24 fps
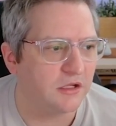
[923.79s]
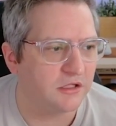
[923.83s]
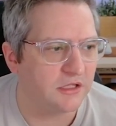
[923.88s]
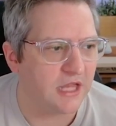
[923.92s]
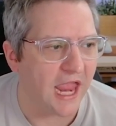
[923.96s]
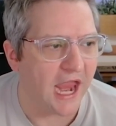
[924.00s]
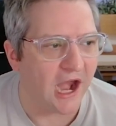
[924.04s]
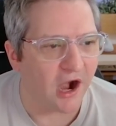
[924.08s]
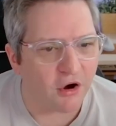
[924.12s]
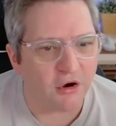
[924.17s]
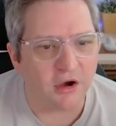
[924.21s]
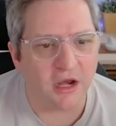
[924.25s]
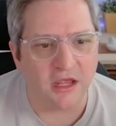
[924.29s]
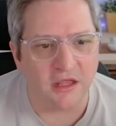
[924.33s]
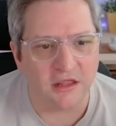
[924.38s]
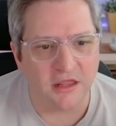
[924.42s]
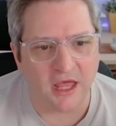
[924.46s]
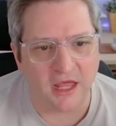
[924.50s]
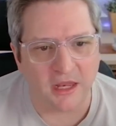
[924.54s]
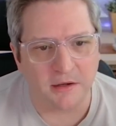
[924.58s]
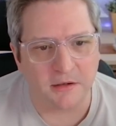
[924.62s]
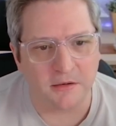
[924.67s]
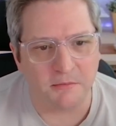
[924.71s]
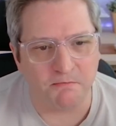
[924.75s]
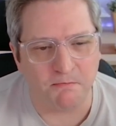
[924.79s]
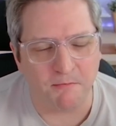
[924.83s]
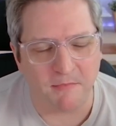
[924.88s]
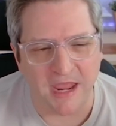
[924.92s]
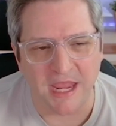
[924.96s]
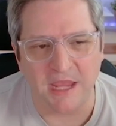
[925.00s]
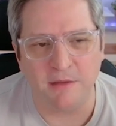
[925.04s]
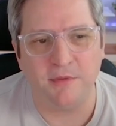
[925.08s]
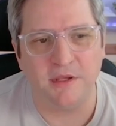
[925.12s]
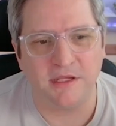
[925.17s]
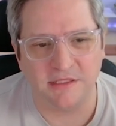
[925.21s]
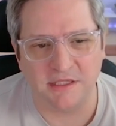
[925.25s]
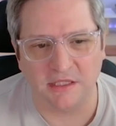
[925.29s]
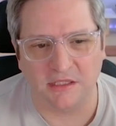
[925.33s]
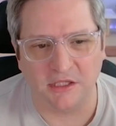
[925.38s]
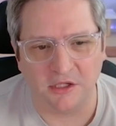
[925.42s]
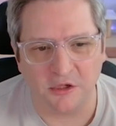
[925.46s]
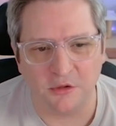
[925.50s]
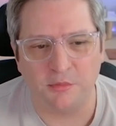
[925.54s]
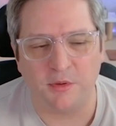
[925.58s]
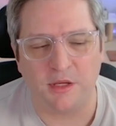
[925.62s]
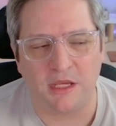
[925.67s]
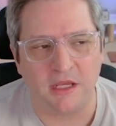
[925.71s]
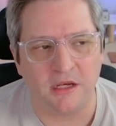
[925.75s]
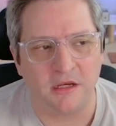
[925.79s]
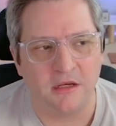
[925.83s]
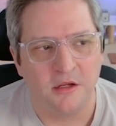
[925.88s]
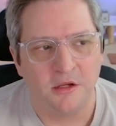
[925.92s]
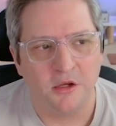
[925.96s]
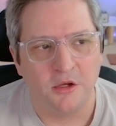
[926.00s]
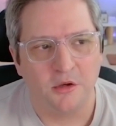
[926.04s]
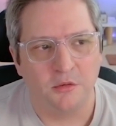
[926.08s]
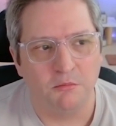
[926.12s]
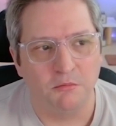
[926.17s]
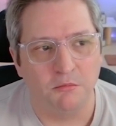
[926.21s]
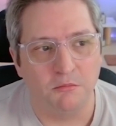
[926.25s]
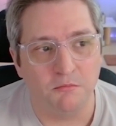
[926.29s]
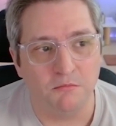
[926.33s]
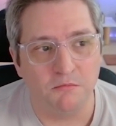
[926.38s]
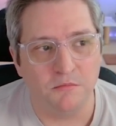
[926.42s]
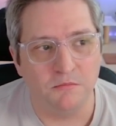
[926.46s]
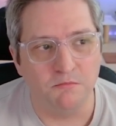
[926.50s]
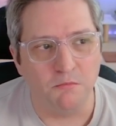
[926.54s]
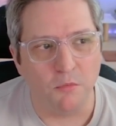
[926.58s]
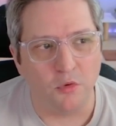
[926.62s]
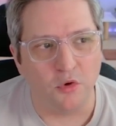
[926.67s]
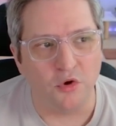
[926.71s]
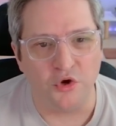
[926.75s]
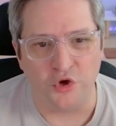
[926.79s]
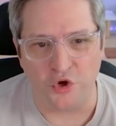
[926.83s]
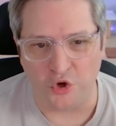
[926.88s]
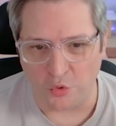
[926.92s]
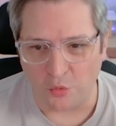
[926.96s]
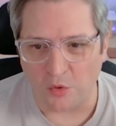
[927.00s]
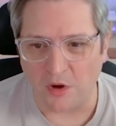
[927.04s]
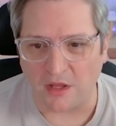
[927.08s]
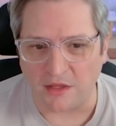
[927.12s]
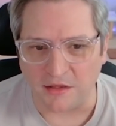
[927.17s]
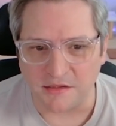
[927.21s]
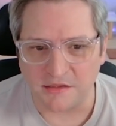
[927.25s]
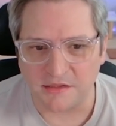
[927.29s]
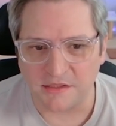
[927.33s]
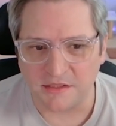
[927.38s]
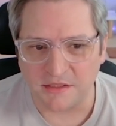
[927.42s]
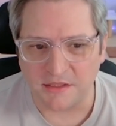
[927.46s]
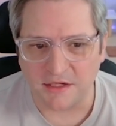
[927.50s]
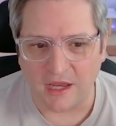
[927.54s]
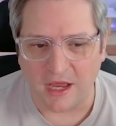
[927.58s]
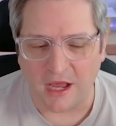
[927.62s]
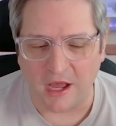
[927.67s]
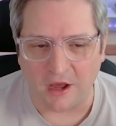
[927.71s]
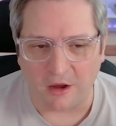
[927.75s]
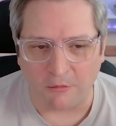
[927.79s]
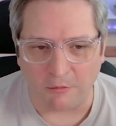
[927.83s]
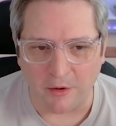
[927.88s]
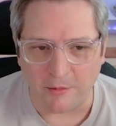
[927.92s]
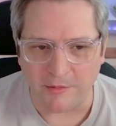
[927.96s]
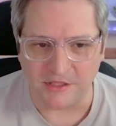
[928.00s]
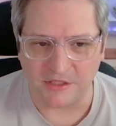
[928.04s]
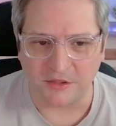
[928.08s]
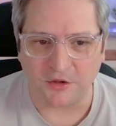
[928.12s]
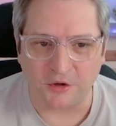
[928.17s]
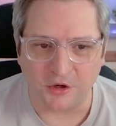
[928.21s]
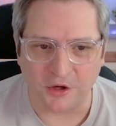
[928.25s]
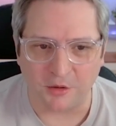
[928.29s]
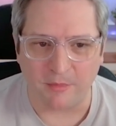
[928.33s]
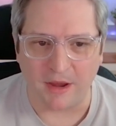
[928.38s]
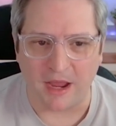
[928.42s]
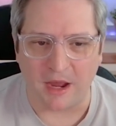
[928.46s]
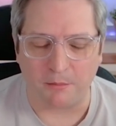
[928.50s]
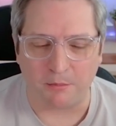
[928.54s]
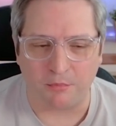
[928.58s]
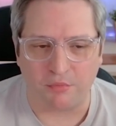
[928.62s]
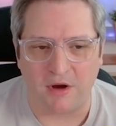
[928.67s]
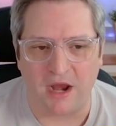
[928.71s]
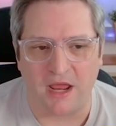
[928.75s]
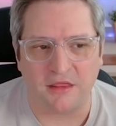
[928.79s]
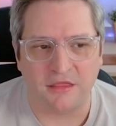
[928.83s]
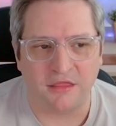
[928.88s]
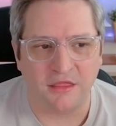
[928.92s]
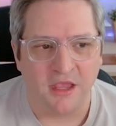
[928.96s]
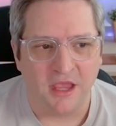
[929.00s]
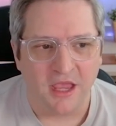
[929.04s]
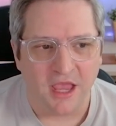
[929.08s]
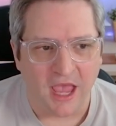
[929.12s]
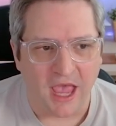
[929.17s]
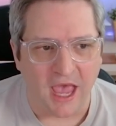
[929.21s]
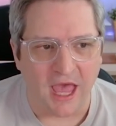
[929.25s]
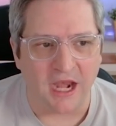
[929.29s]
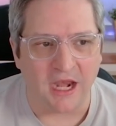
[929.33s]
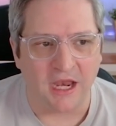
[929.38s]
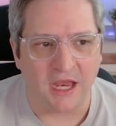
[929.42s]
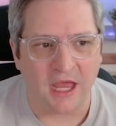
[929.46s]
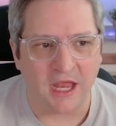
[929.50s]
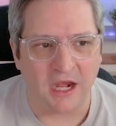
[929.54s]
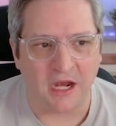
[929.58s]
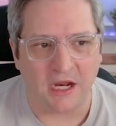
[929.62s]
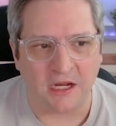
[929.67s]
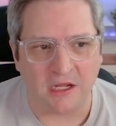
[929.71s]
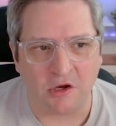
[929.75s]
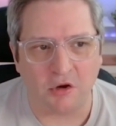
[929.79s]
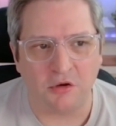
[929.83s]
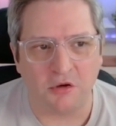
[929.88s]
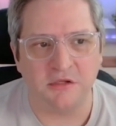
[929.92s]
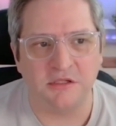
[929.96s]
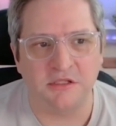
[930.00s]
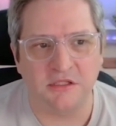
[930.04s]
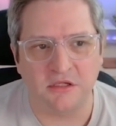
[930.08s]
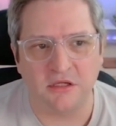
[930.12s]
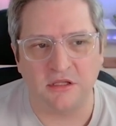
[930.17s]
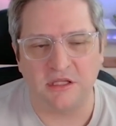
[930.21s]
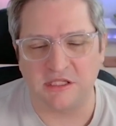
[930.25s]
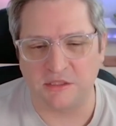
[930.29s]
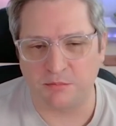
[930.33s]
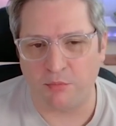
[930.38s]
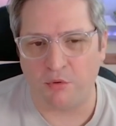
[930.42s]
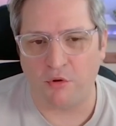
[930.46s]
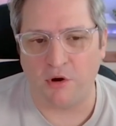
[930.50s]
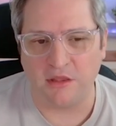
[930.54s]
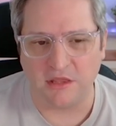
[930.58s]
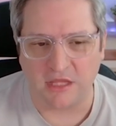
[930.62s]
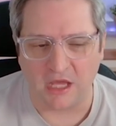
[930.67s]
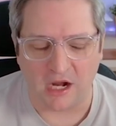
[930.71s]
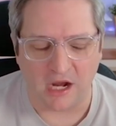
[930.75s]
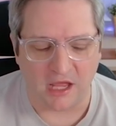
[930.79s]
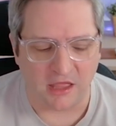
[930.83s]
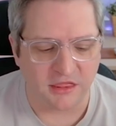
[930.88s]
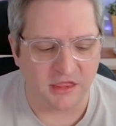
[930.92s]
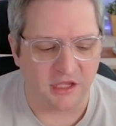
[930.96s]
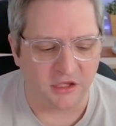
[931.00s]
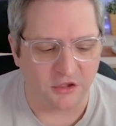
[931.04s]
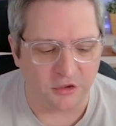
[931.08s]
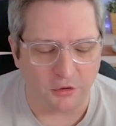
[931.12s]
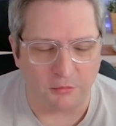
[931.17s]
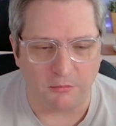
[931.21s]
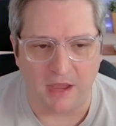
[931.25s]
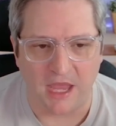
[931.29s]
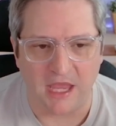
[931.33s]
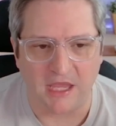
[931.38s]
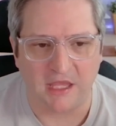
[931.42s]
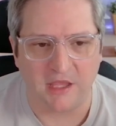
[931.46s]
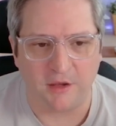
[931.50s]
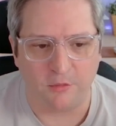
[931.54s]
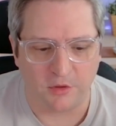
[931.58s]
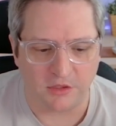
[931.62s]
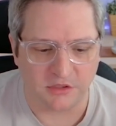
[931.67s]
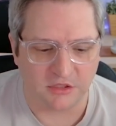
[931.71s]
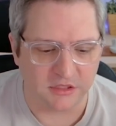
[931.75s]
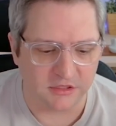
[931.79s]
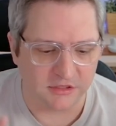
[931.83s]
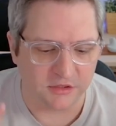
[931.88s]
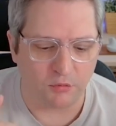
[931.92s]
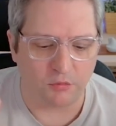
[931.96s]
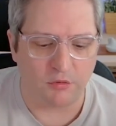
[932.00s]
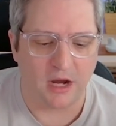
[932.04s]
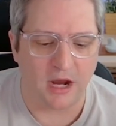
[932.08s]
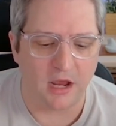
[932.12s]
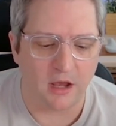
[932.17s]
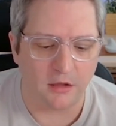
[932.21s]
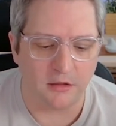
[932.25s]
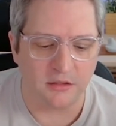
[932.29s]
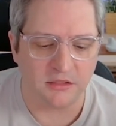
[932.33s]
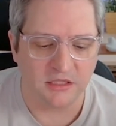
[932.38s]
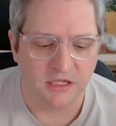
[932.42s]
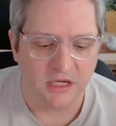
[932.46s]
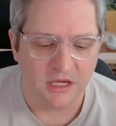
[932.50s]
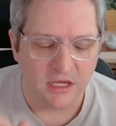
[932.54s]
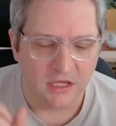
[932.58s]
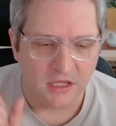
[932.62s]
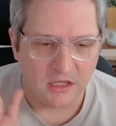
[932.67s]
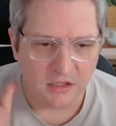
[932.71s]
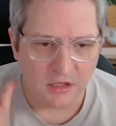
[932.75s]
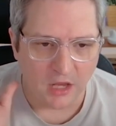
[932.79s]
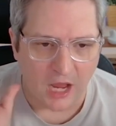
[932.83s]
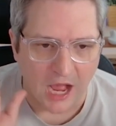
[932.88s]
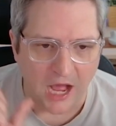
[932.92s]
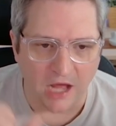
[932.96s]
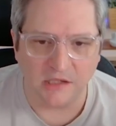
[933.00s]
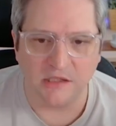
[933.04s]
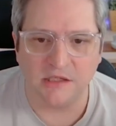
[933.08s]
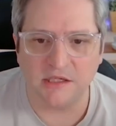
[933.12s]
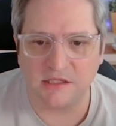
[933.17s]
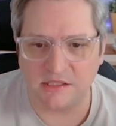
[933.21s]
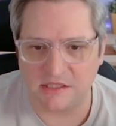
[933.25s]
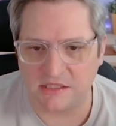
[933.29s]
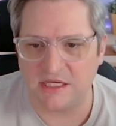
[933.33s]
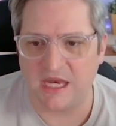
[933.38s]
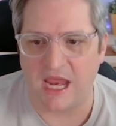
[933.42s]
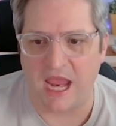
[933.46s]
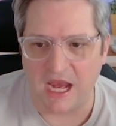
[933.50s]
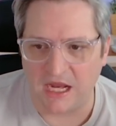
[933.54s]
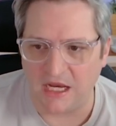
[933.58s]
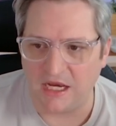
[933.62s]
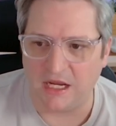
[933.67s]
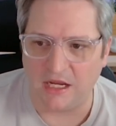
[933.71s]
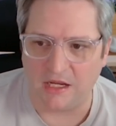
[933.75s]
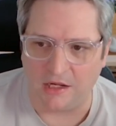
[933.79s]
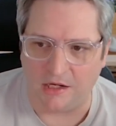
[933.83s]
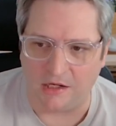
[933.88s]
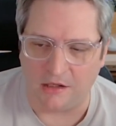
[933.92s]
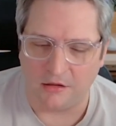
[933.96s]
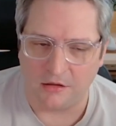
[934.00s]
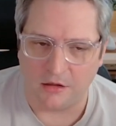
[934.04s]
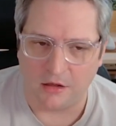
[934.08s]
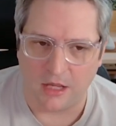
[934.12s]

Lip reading: area that maybe is a little bit more nuanced when we talk about breadth, and it goes to this point that I think you're making, which is around understanding